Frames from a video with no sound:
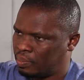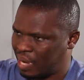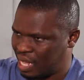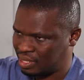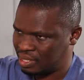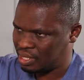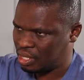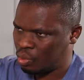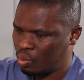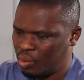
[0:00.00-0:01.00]
plant
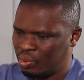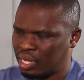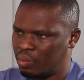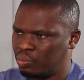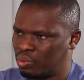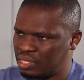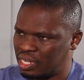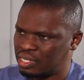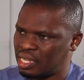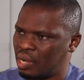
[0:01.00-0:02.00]
where we can
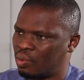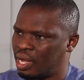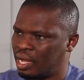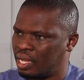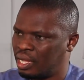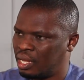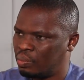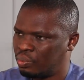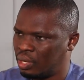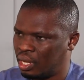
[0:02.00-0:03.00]
process our
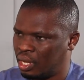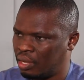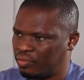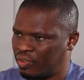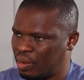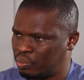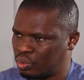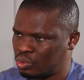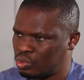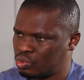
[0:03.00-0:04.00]
farm
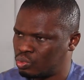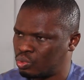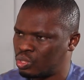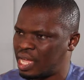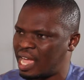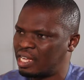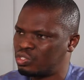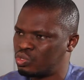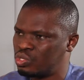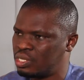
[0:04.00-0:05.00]
produce to either
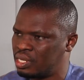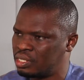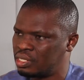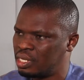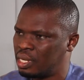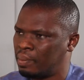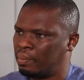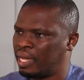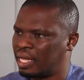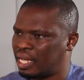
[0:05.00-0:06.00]
sausage,
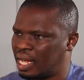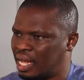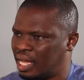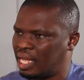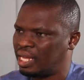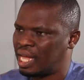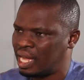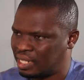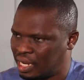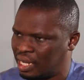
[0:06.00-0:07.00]
burger,
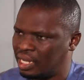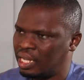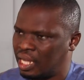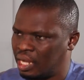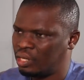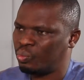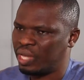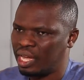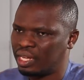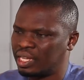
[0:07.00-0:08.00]
other, and
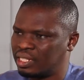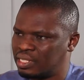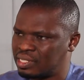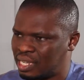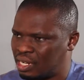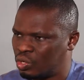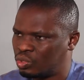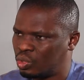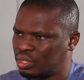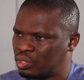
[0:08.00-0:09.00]
we are getting standard
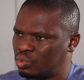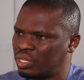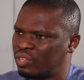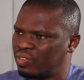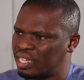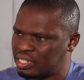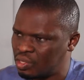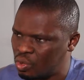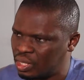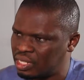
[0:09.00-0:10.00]
authority to give us
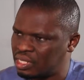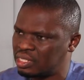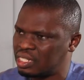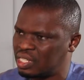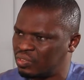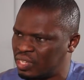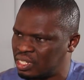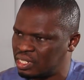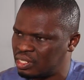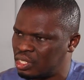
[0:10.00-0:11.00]
all the
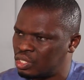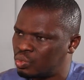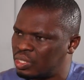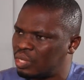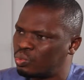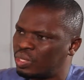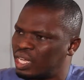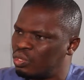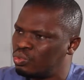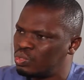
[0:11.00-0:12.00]
certification so that we
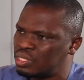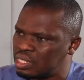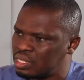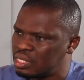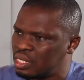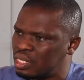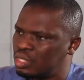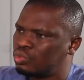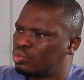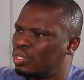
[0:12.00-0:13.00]
can use it
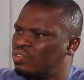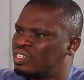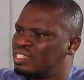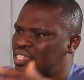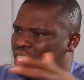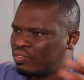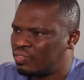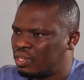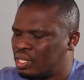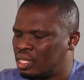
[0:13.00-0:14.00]
to even serve
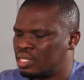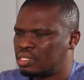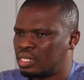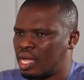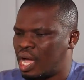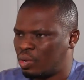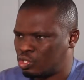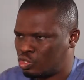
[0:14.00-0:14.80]
our